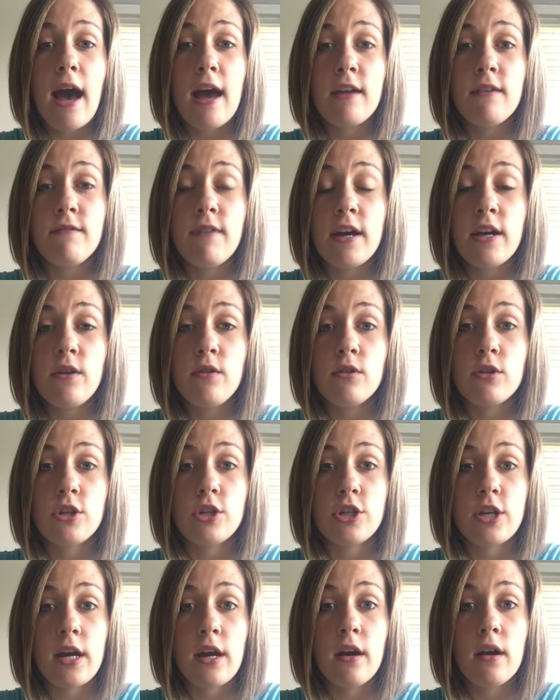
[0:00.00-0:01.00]
I invite you to
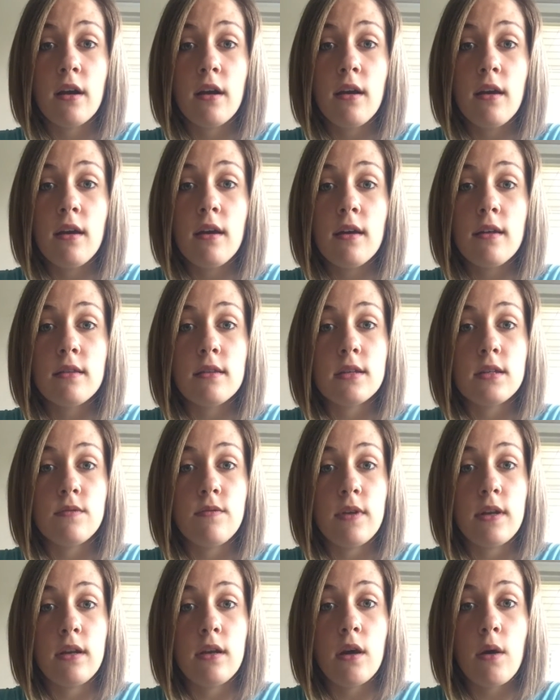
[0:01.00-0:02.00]
share this
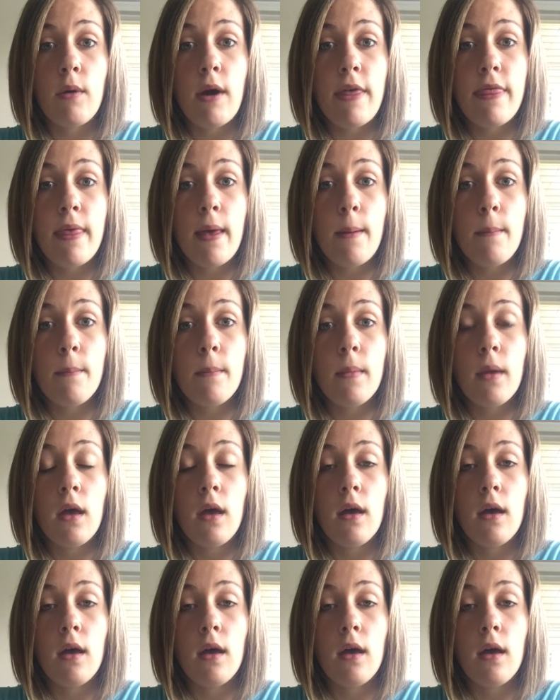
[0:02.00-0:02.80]
video with them,